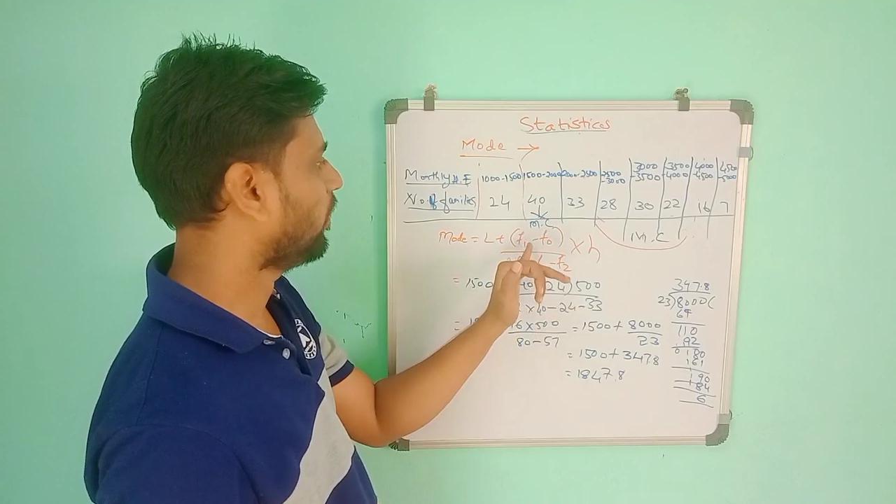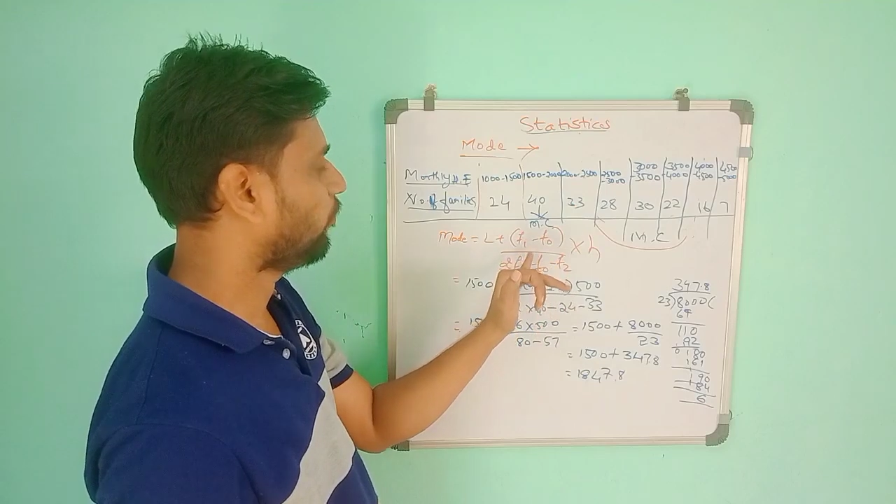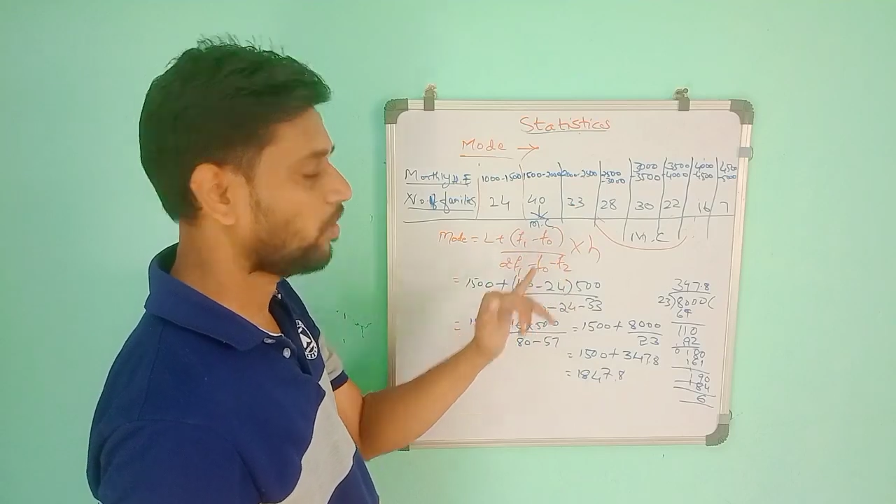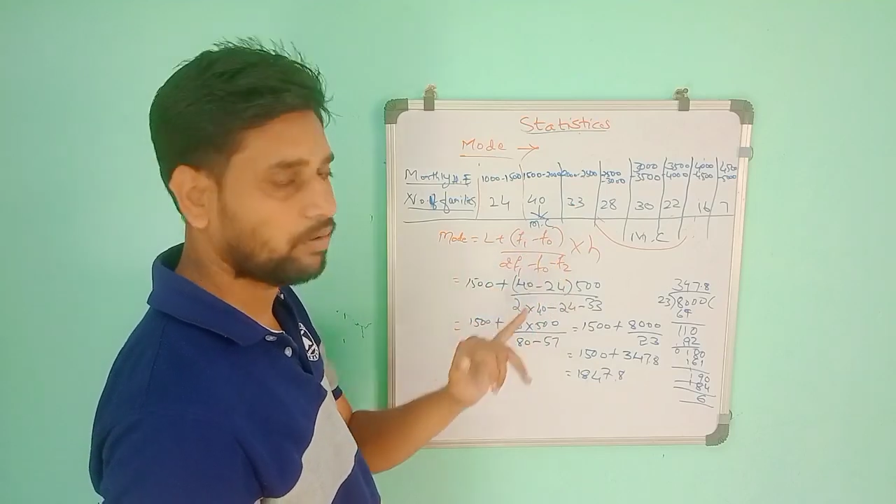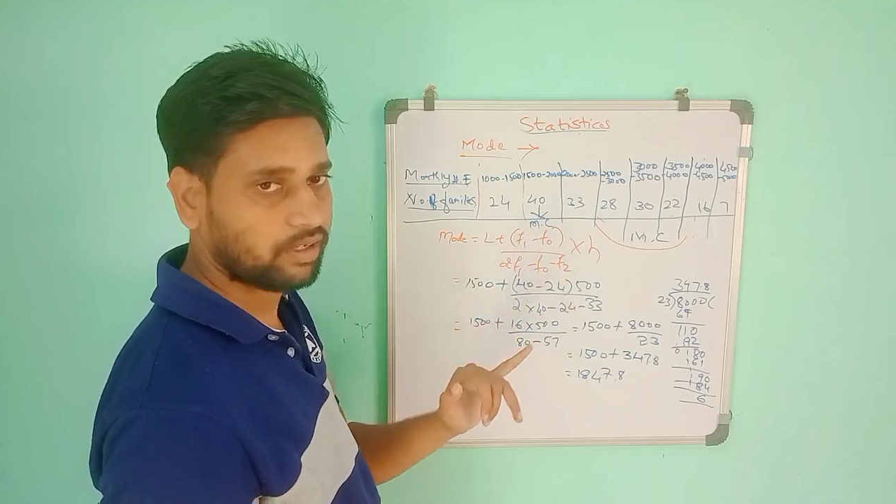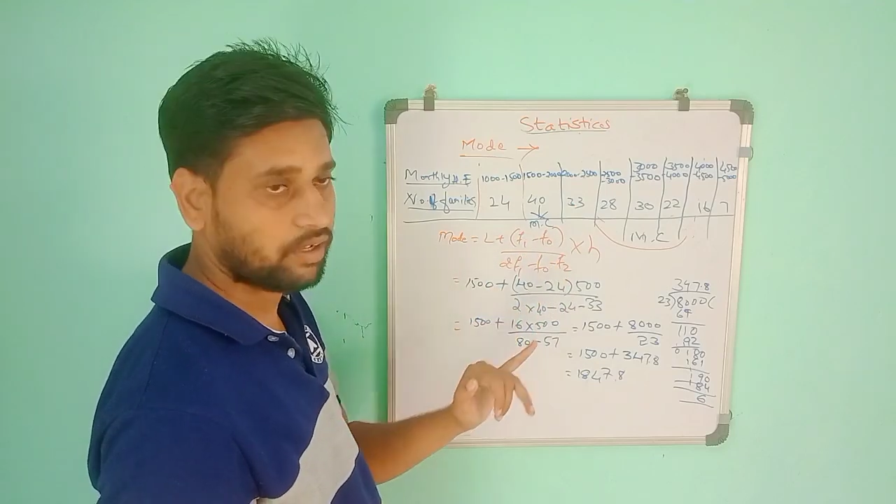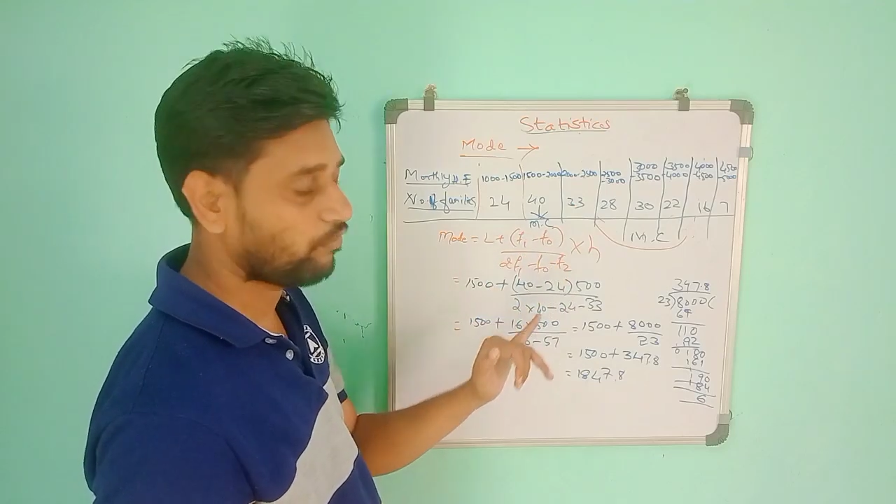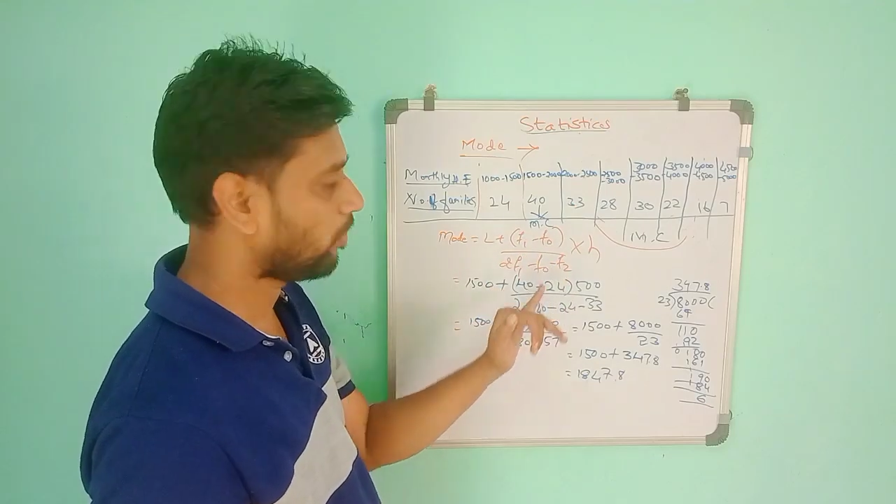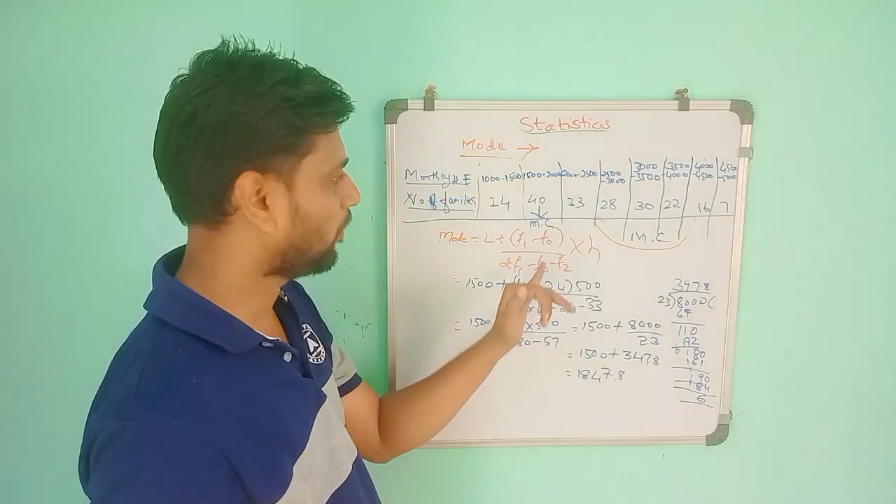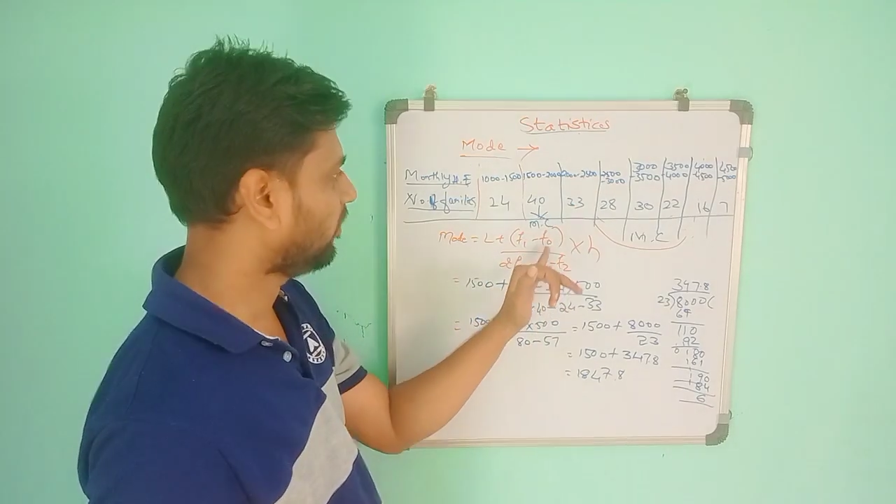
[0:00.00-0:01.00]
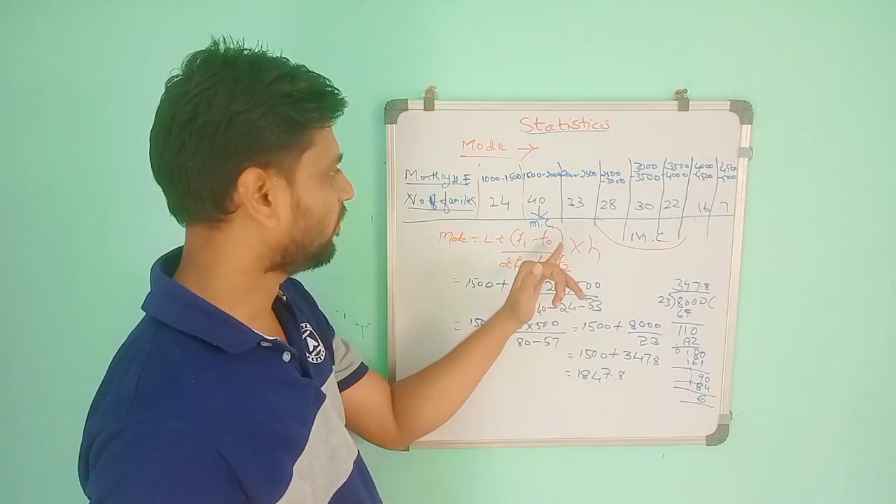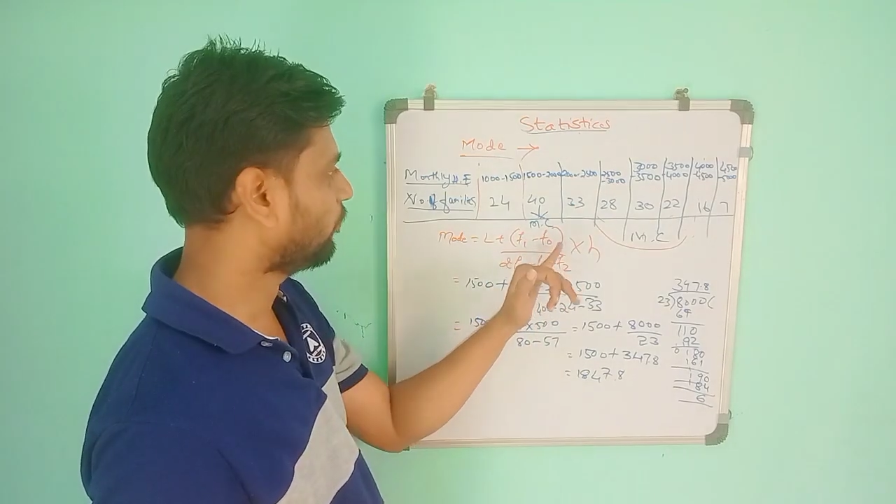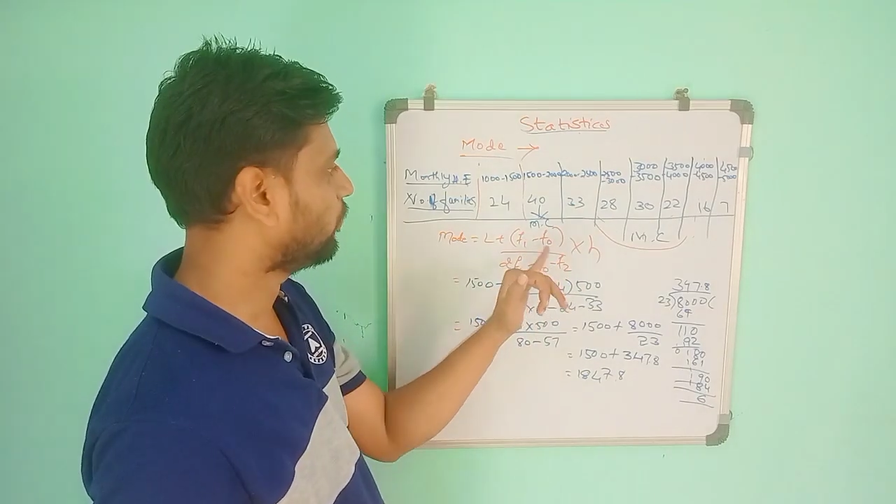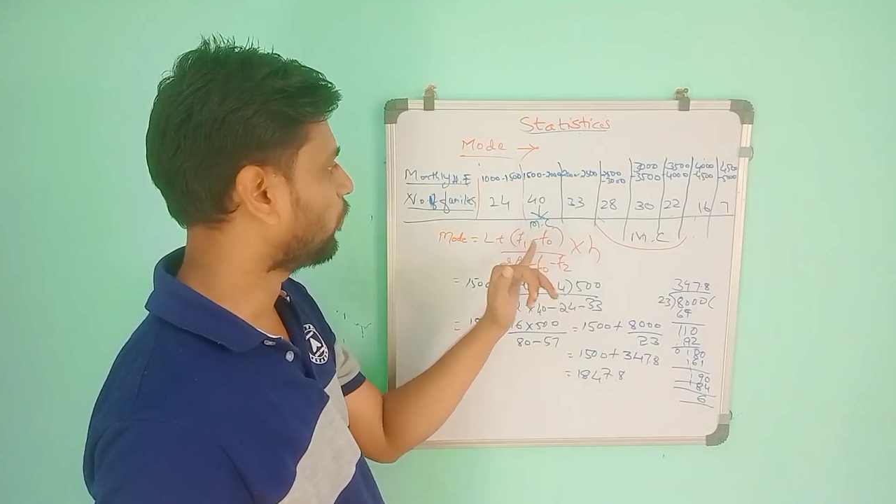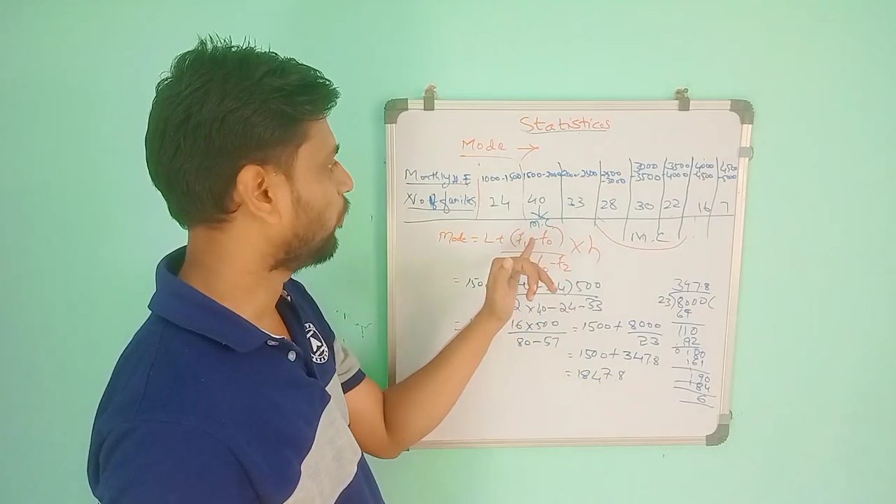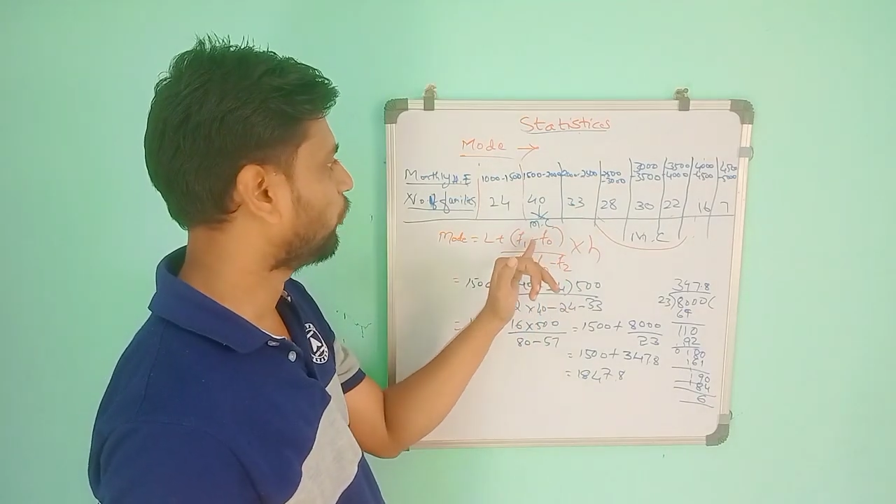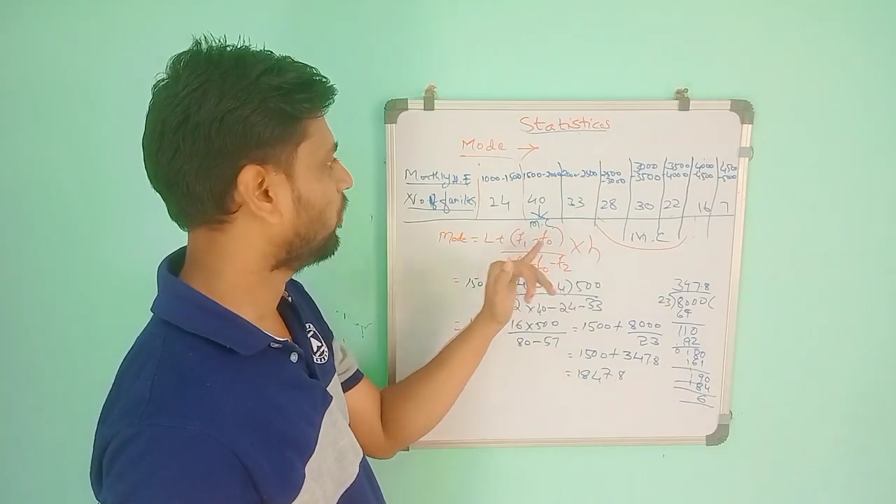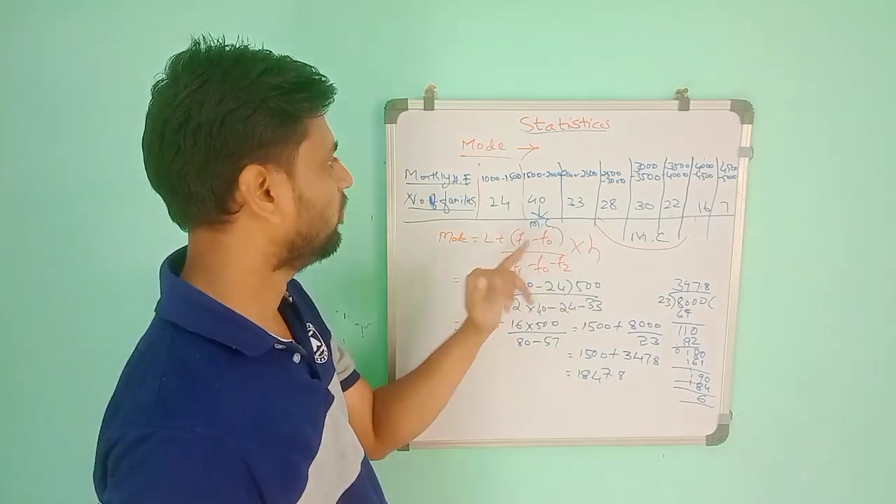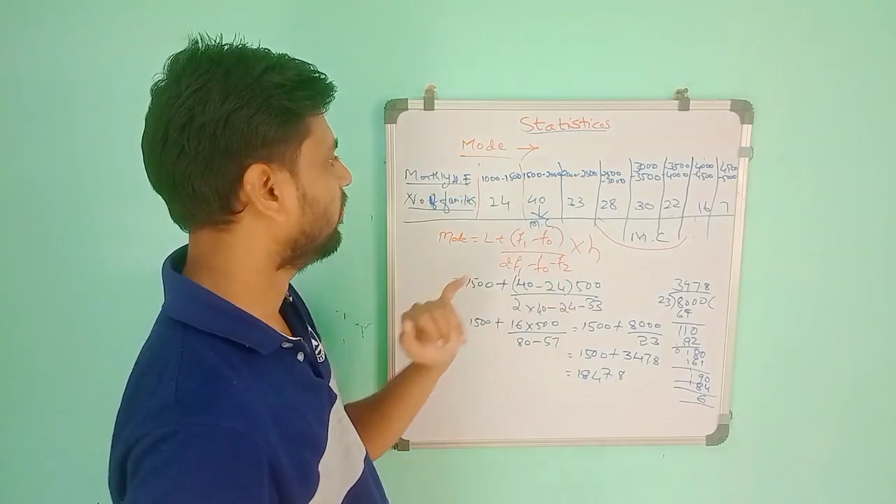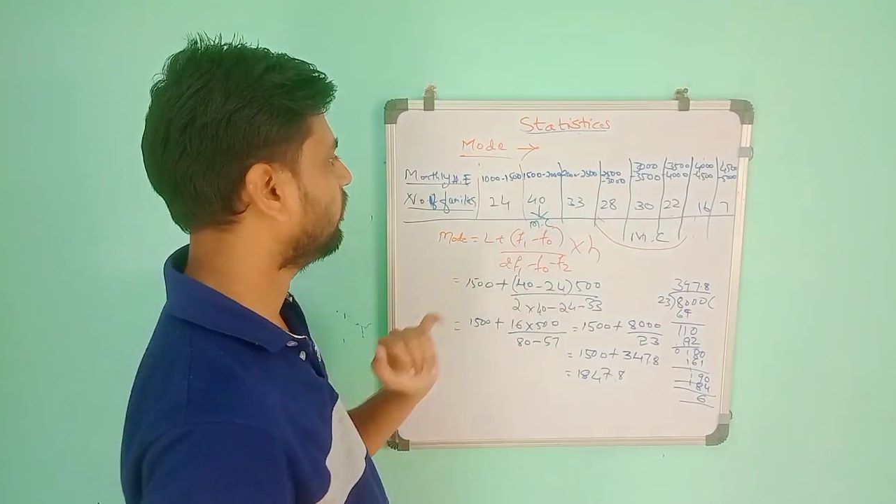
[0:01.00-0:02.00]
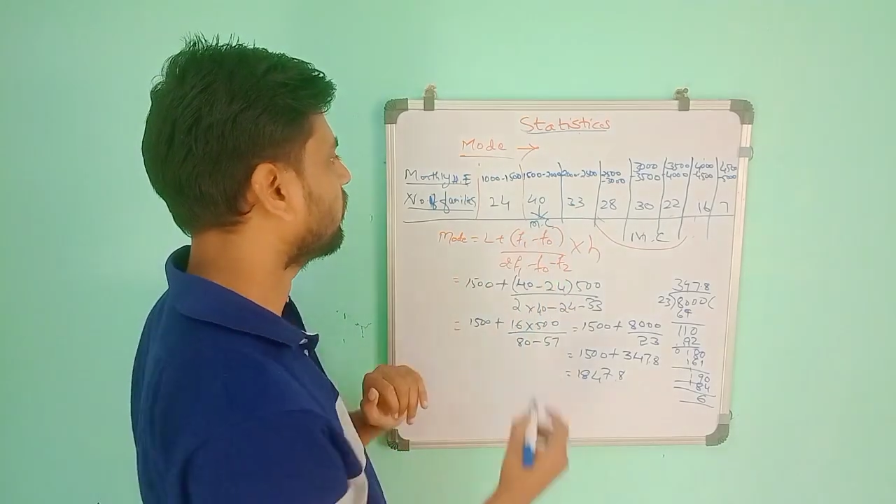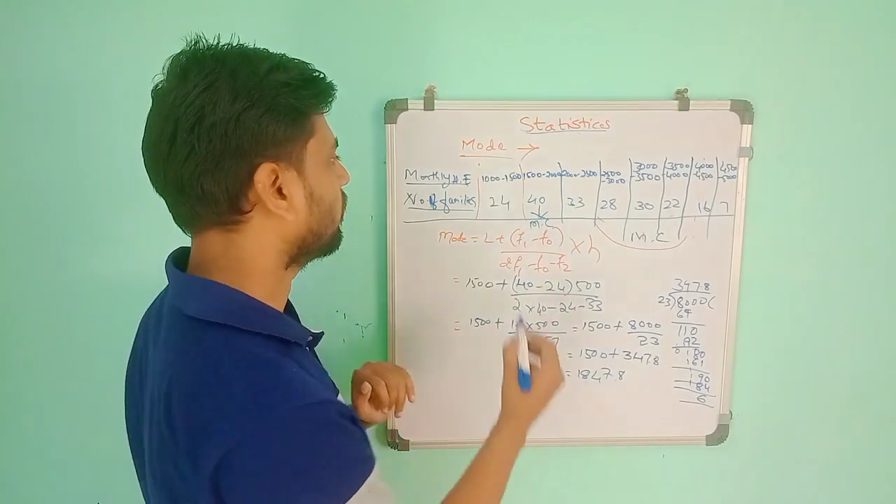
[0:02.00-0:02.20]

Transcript: f1 minus f0. F1 is